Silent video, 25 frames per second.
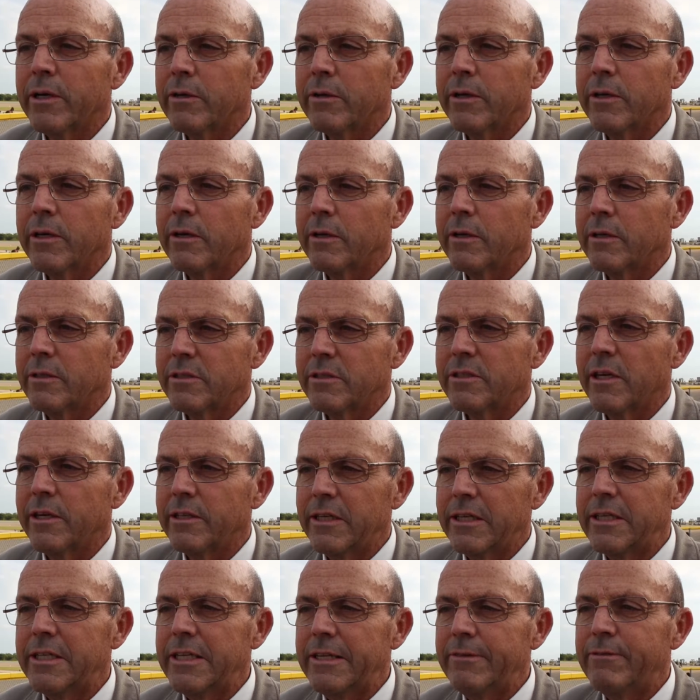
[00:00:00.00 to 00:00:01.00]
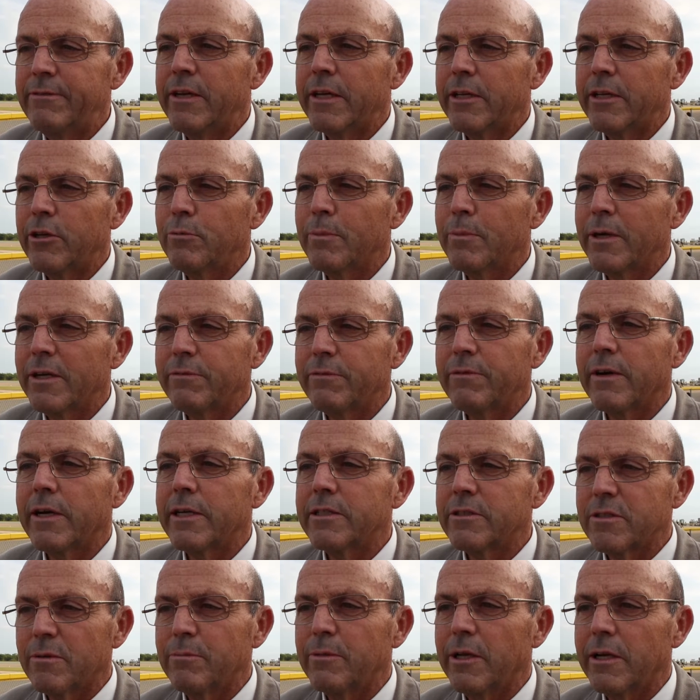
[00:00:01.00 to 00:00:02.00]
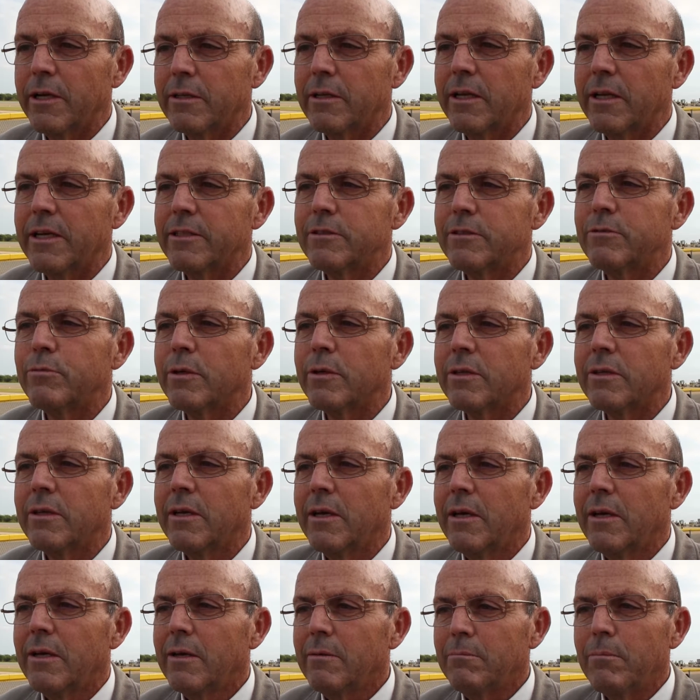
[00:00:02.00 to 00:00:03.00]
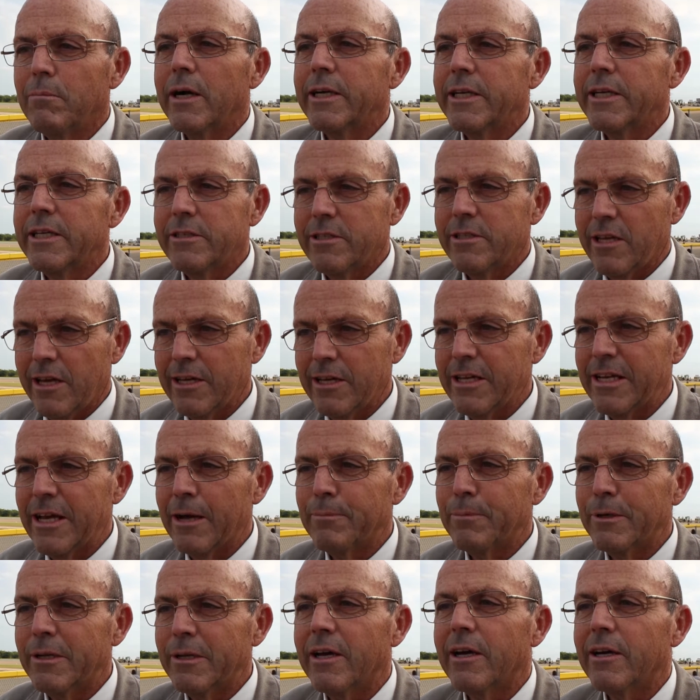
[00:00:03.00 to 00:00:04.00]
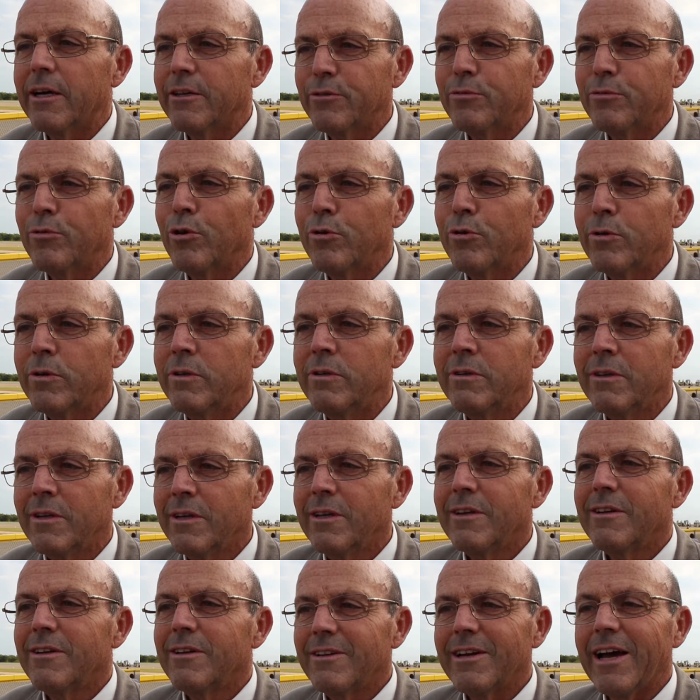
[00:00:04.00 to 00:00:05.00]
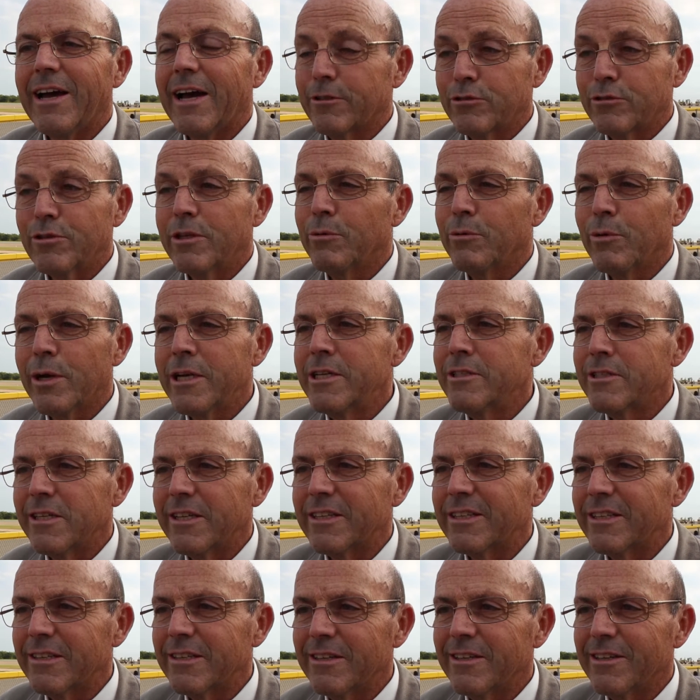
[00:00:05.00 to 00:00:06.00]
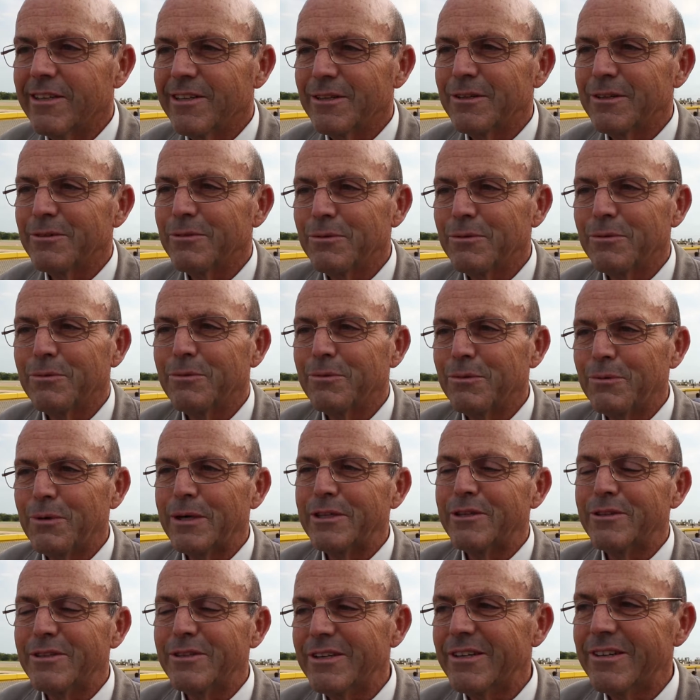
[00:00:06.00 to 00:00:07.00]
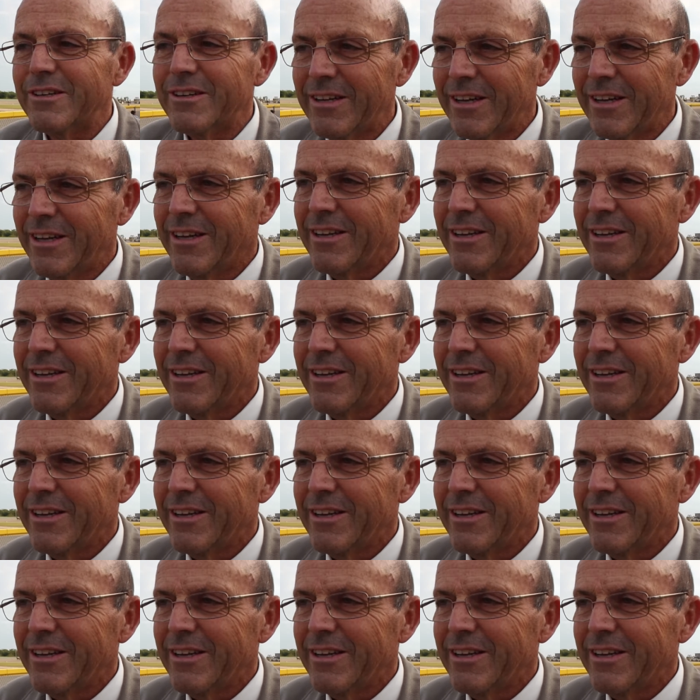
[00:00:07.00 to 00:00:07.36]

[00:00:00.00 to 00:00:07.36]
area on a Sunday evening, you might find some young lads with buggies heading up and down the road actually racing, whether they're